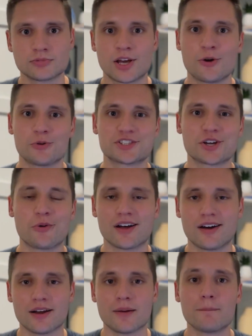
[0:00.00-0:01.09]
What's going
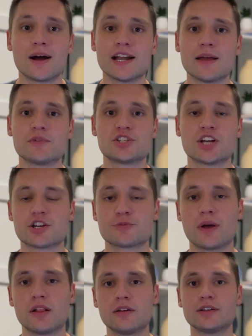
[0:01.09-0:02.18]
on? My name is Josh
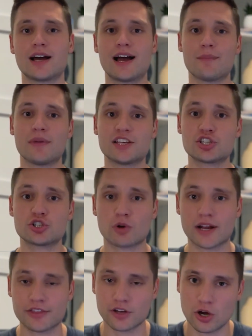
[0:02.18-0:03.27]
Pelland. I'm a
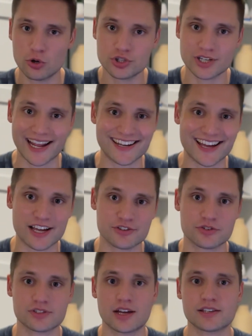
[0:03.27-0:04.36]
strength coach and
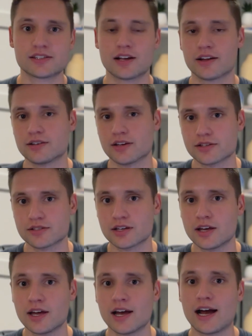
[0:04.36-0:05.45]
exercise scientist.
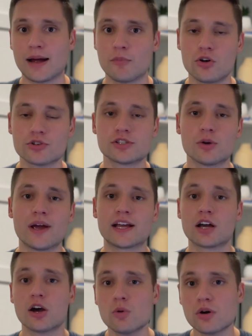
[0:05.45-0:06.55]
I'm also a
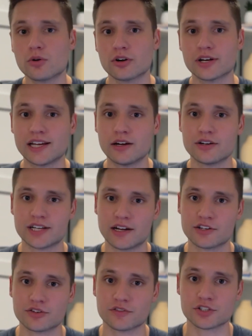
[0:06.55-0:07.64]
co-owner here at Data
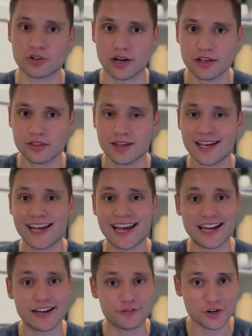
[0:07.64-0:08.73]
Driven Strength. And
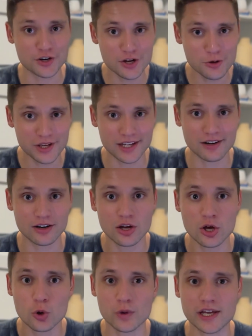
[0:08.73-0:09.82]
if you're new here,
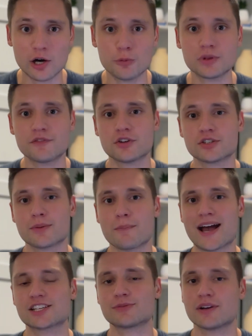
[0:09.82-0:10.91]
we help lifters
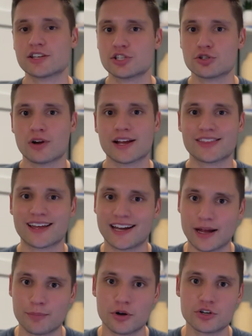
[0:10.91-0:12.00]
maximize strength and
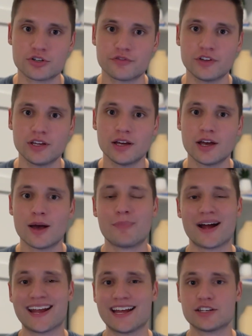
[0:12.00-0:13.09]
hypertrophy by
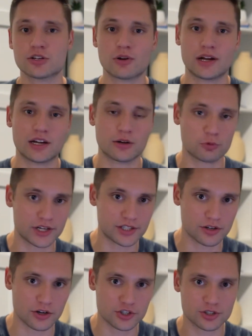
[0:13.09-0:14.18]
integrating
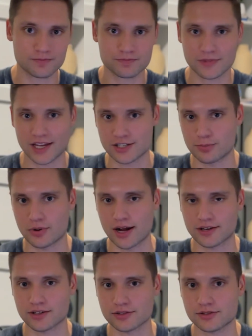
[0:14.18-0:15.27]
research into
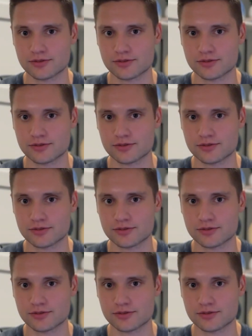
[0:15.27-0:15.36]
practice.